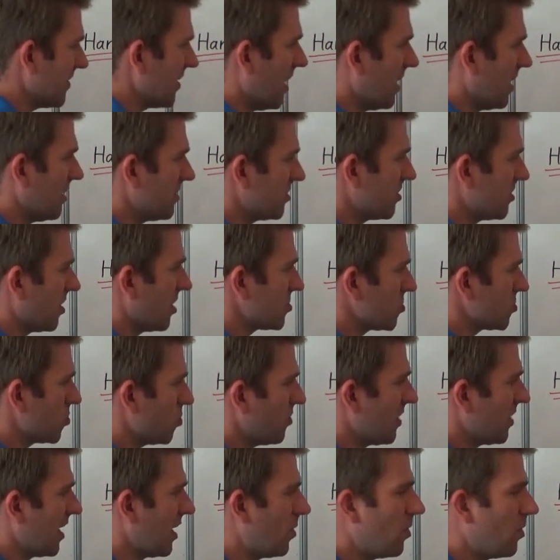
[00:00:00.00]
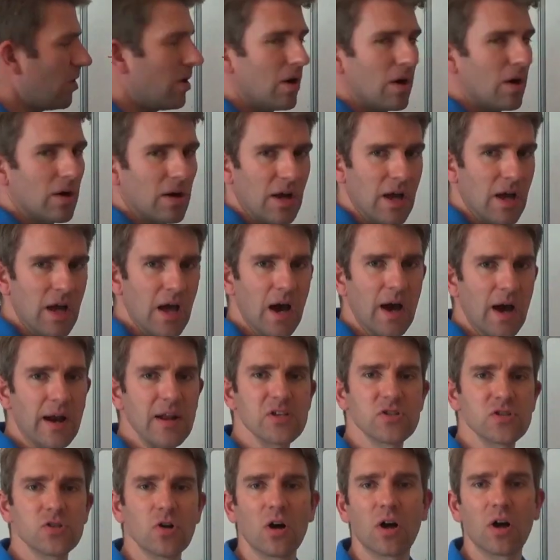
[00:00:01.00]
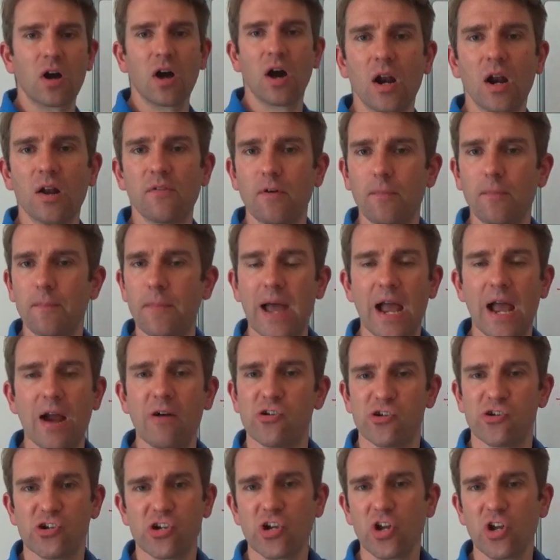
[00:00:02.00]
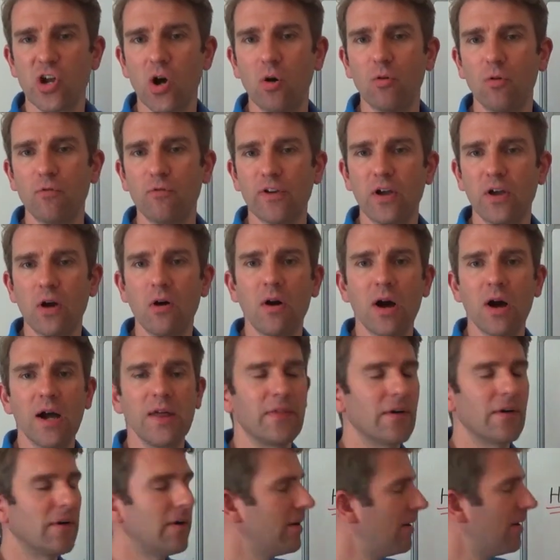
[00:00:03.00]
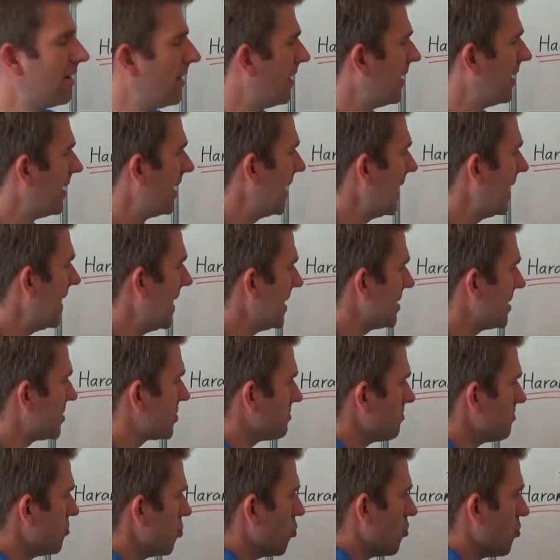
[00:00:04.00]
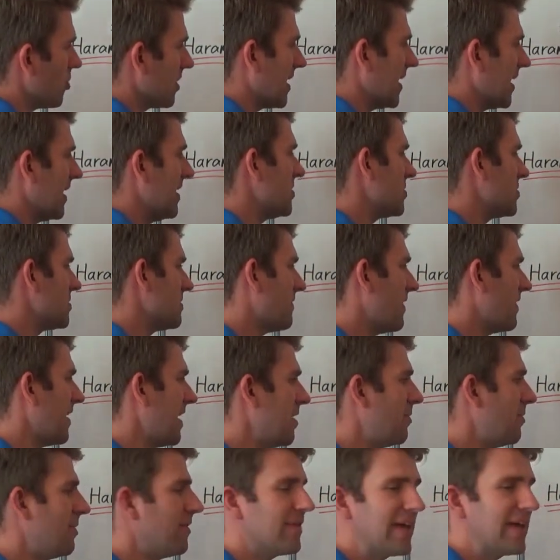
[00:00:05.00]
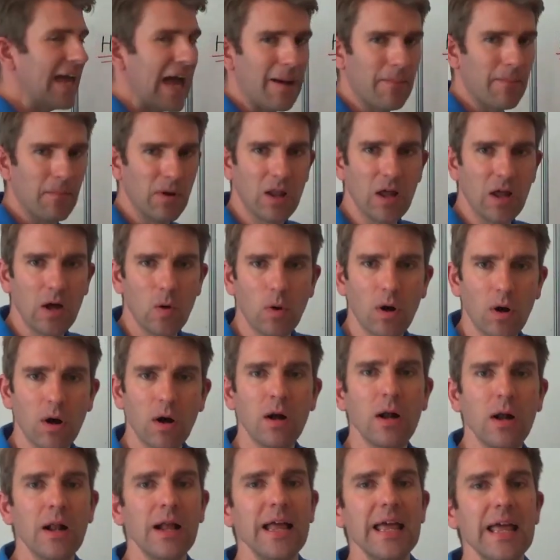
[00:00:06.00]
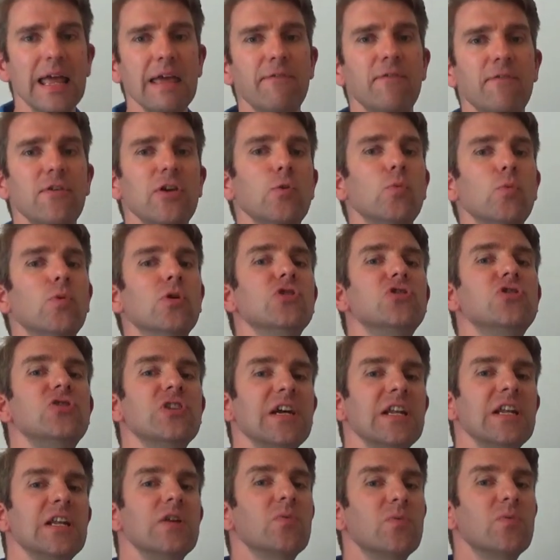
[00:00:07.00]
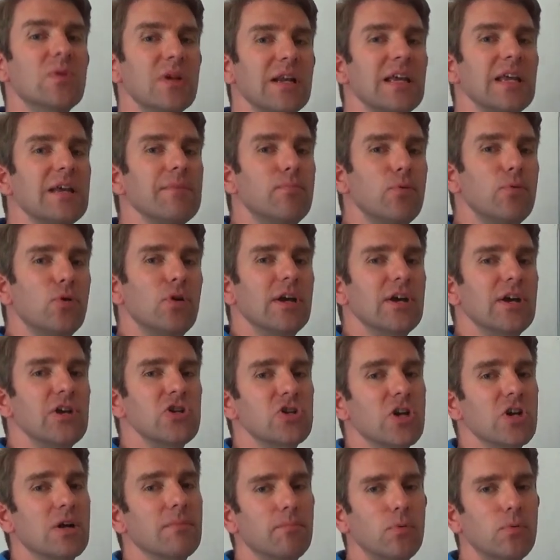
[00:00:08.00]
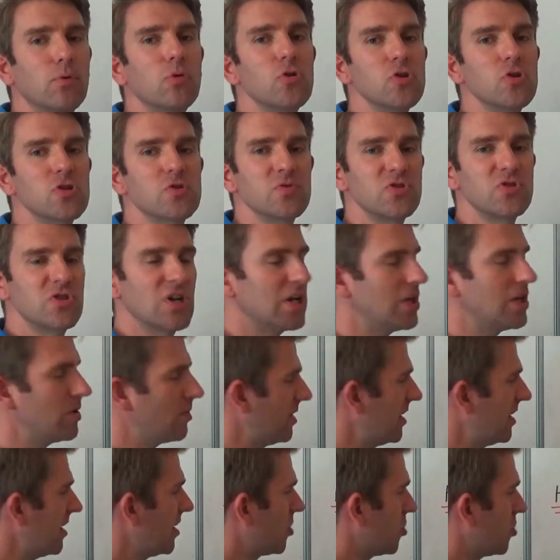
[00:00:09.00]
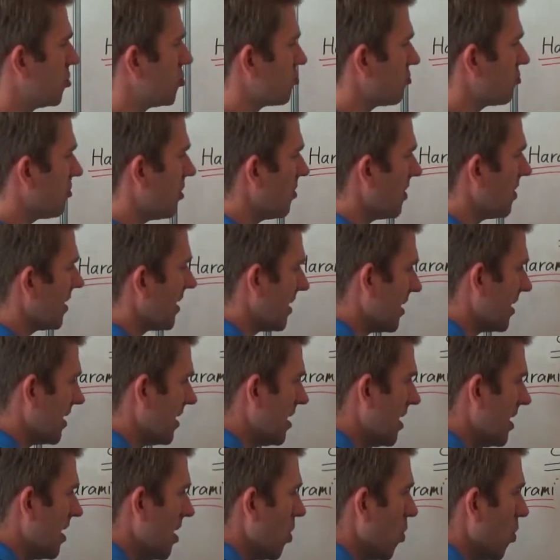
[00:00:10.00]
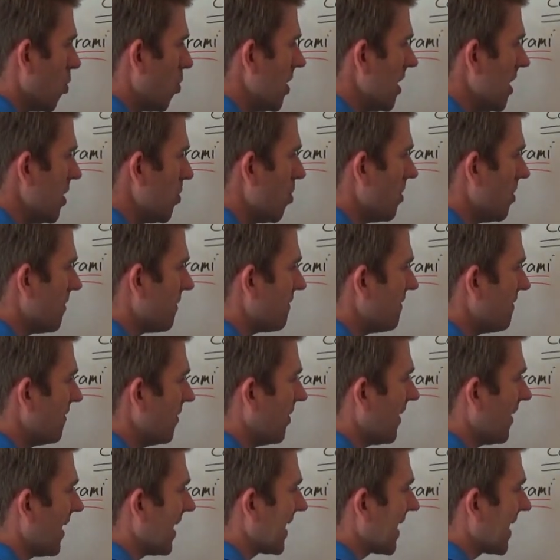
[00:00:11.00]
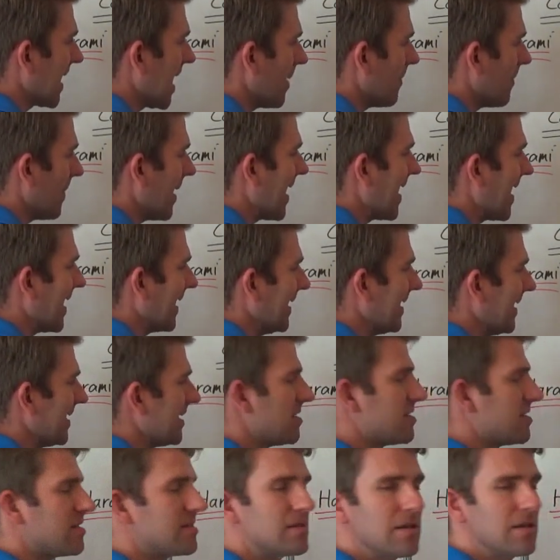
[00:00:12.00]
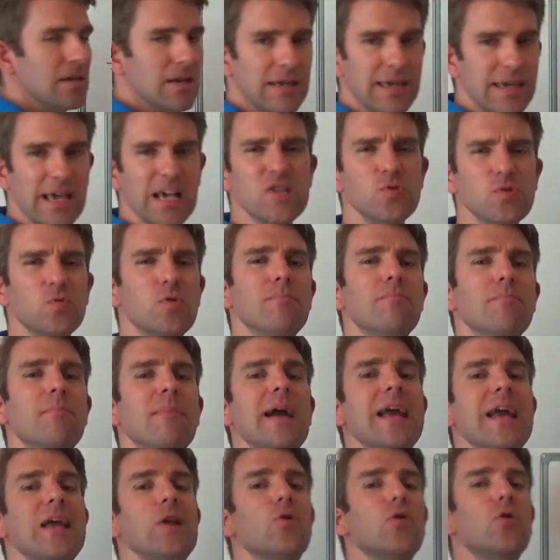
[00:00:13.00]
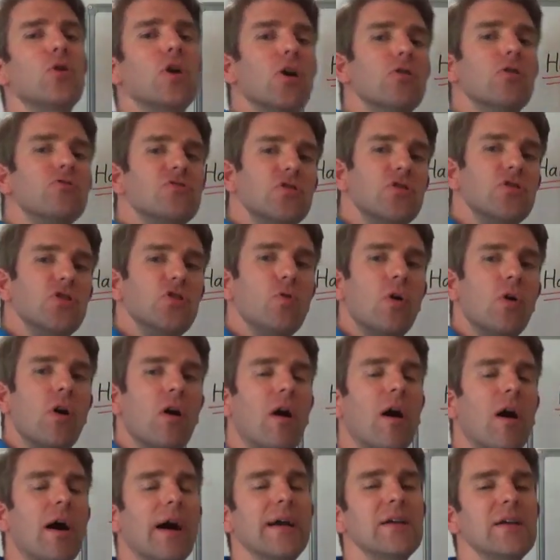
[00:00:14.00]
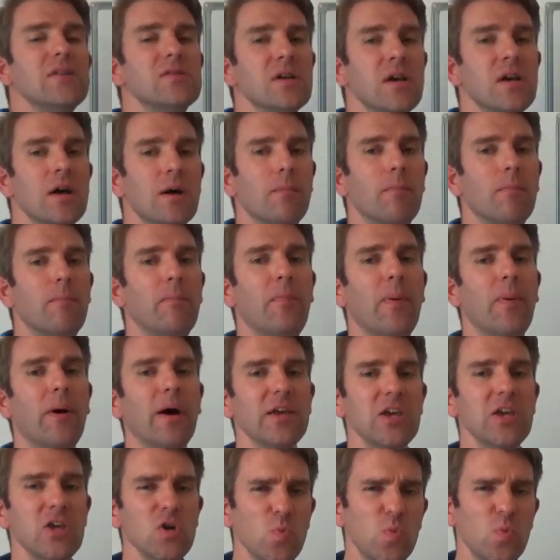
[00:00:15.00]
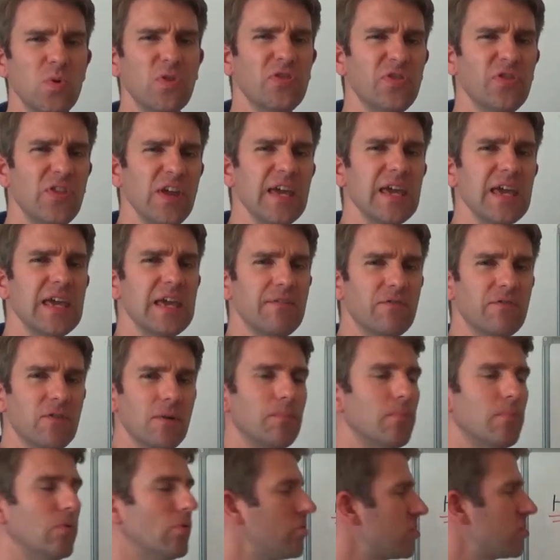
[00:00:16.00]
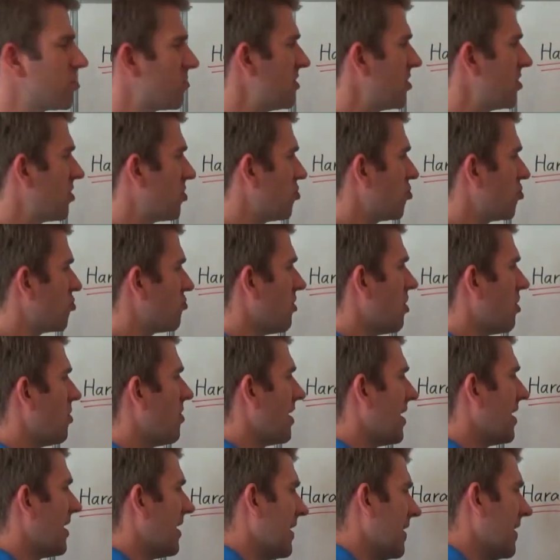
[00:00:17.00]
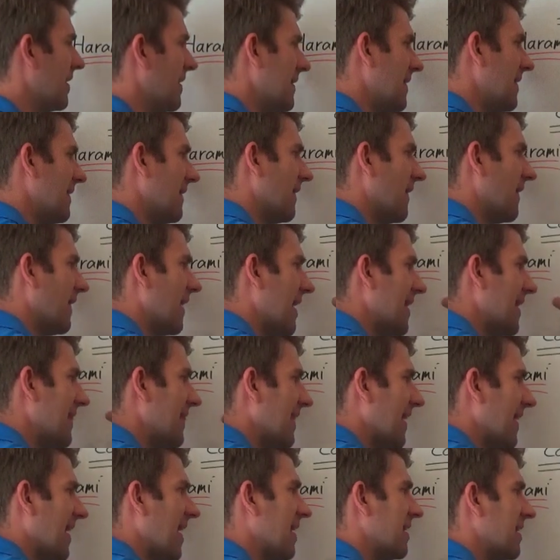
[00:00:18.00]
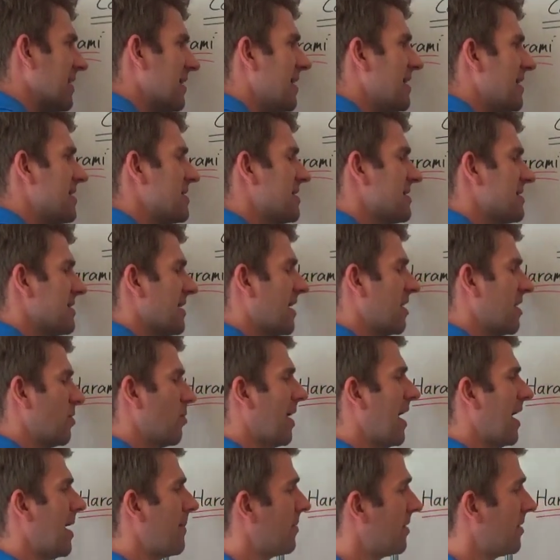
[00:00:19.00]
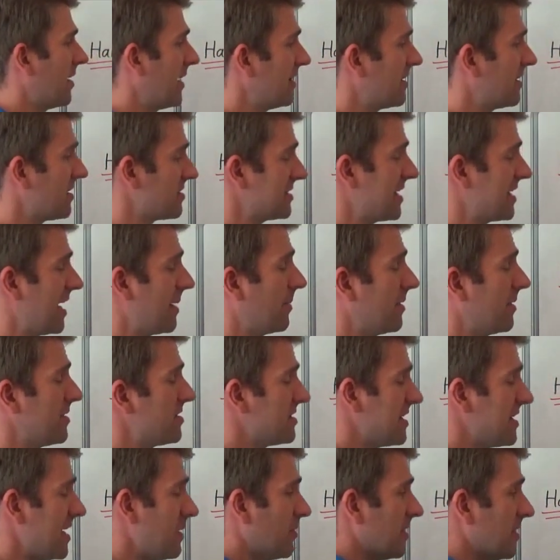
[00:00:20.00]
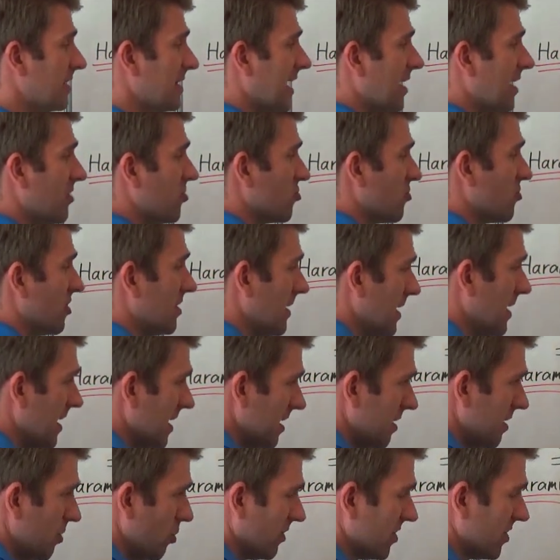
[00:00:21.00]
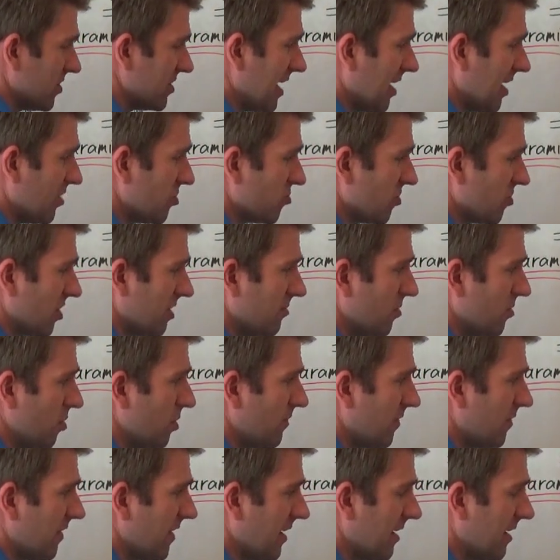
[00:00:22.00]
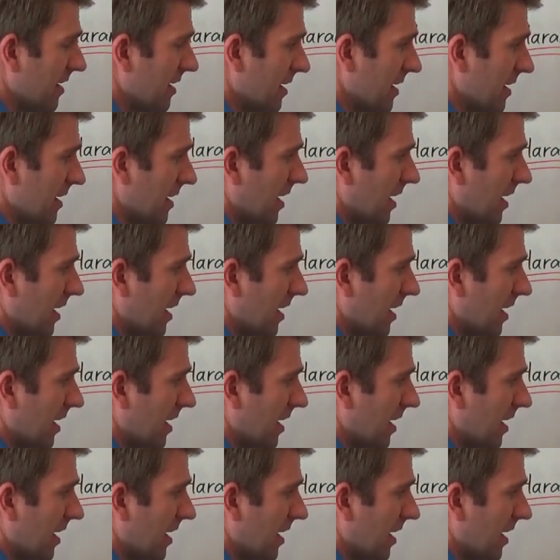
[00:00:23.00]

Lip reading: that undoes all that work, and it's not of a bearish engulfing either. It's more a case of, hey, with gap lower, if you were genuinely bullish and bulls were genuinely in control here, we would fill that gap at least. Yes, we may not go to new highs, but you would think if the bulls are in control here, then that is exactly what happened. And it doesn't happen. It's the same with the downtrend. You've got the downtrend move here.